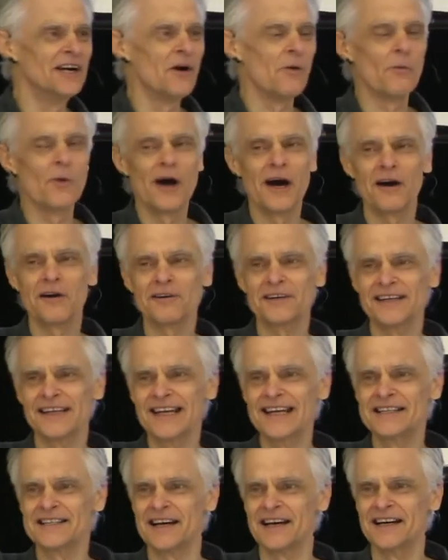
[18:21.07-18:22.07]
world
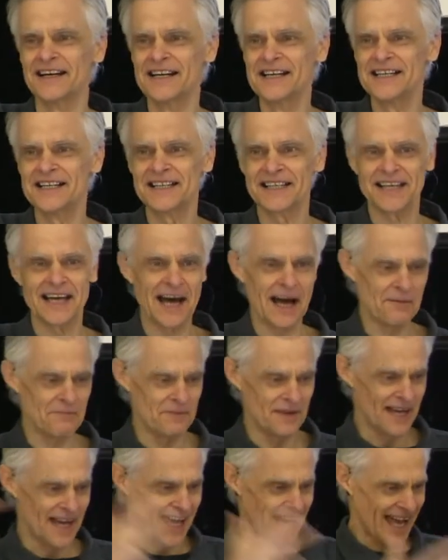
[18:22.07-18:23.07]
leader to come
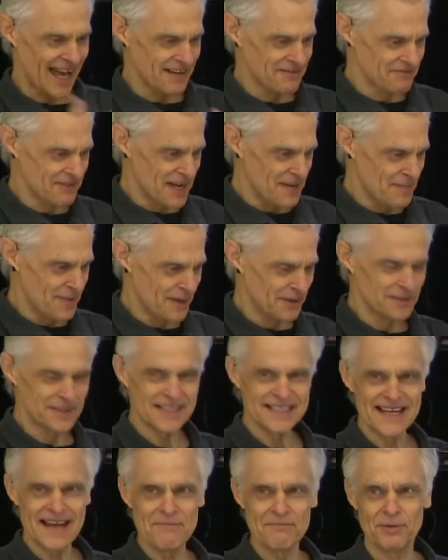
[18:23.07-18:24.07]
and rebuild the
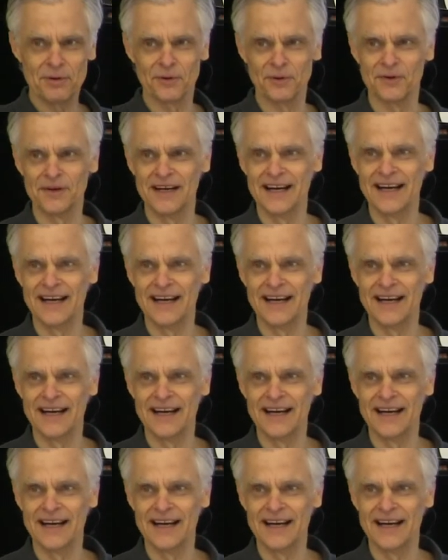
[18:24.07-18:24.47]
temple.